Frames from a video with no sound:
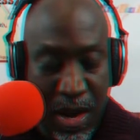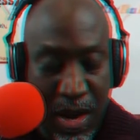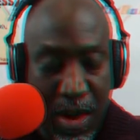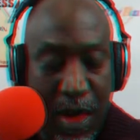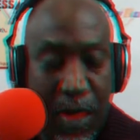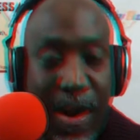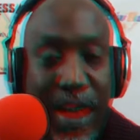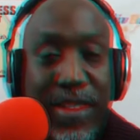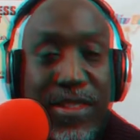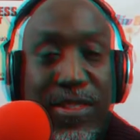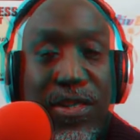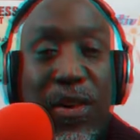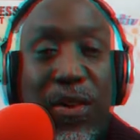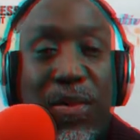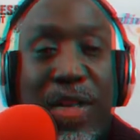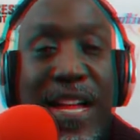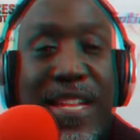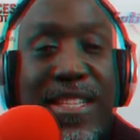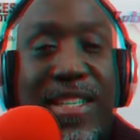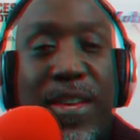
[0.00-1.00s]
All right, so
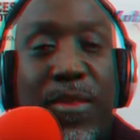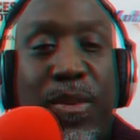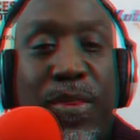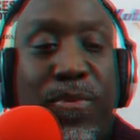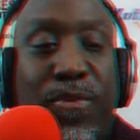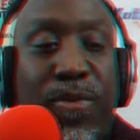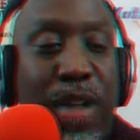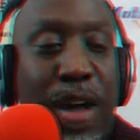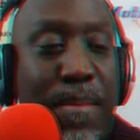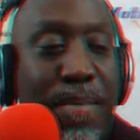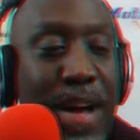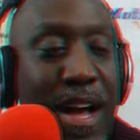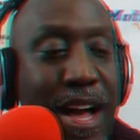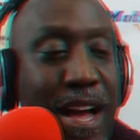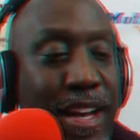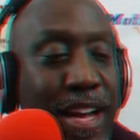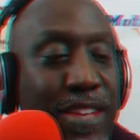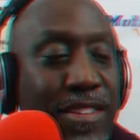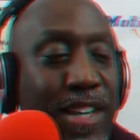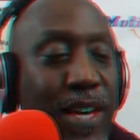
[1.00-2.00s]
that's it for our
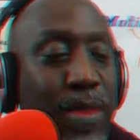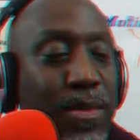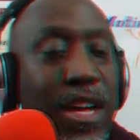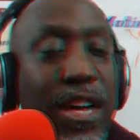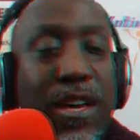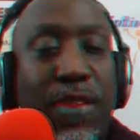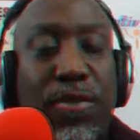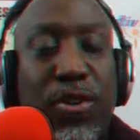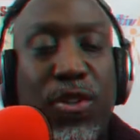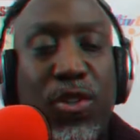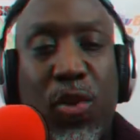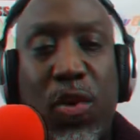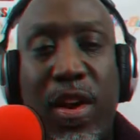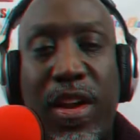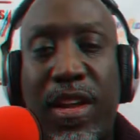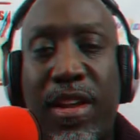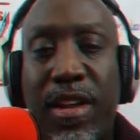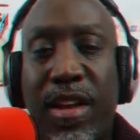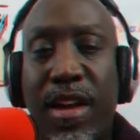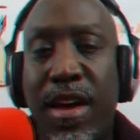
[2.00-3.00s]
podcast today. Thank you for
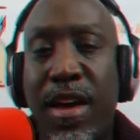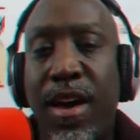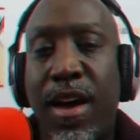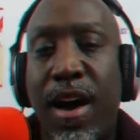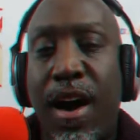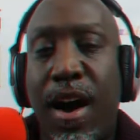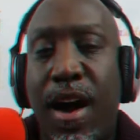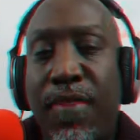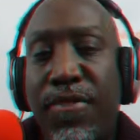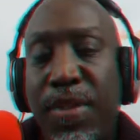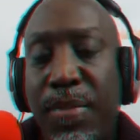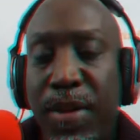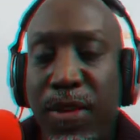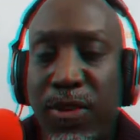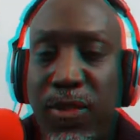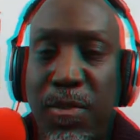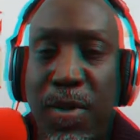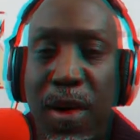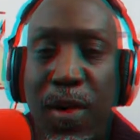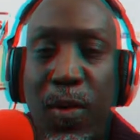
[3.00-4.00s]
joining Off the Bench
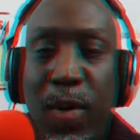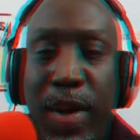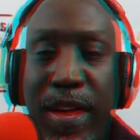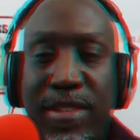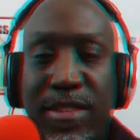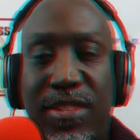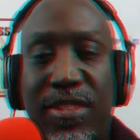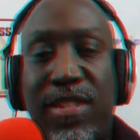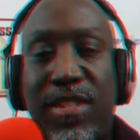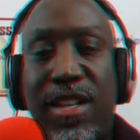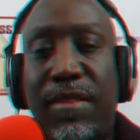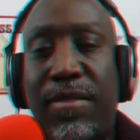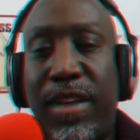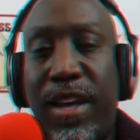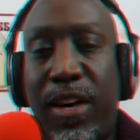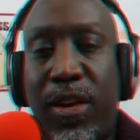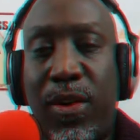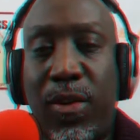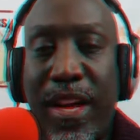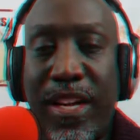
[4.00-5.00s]
with Mark Wiggins. This is definitely
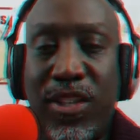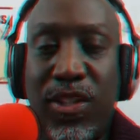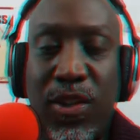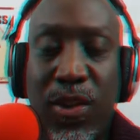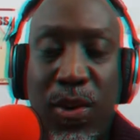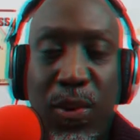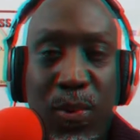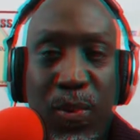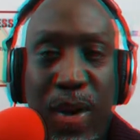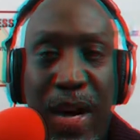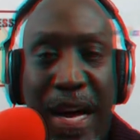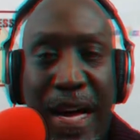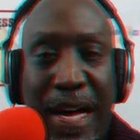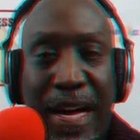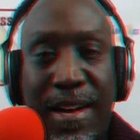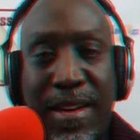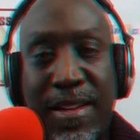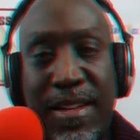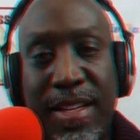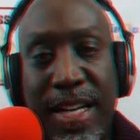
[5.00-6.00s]
a great show,
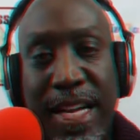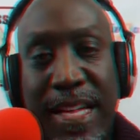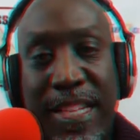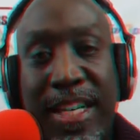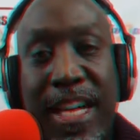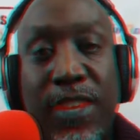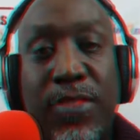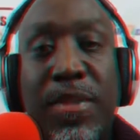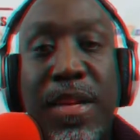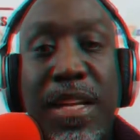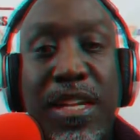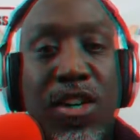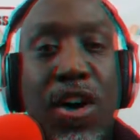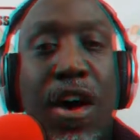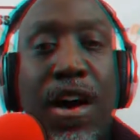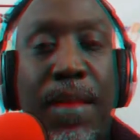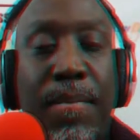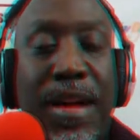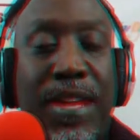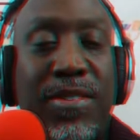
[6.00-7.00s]
a chance for me to
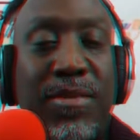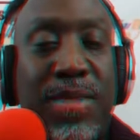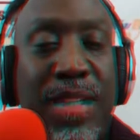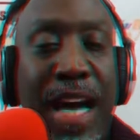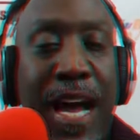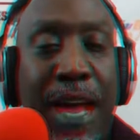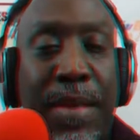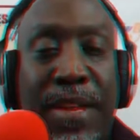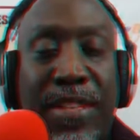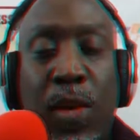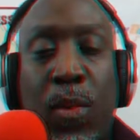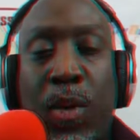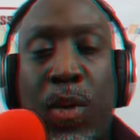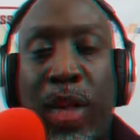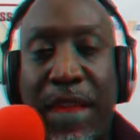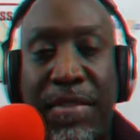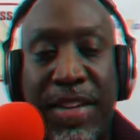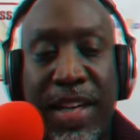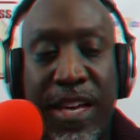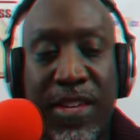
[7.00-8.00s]
talk about some topics. I will
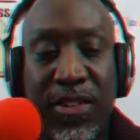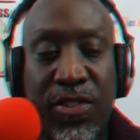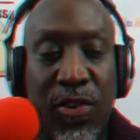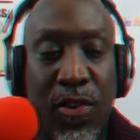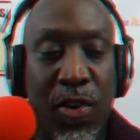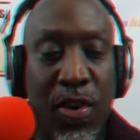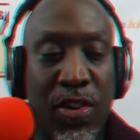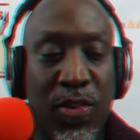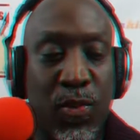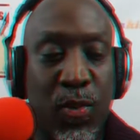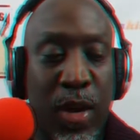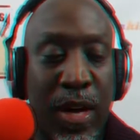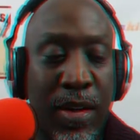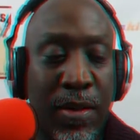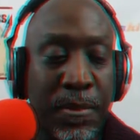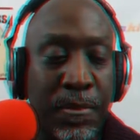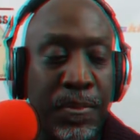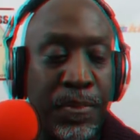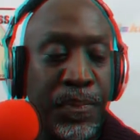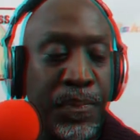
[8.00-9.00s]
have guests on as
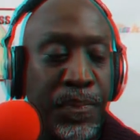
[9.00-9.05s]
well.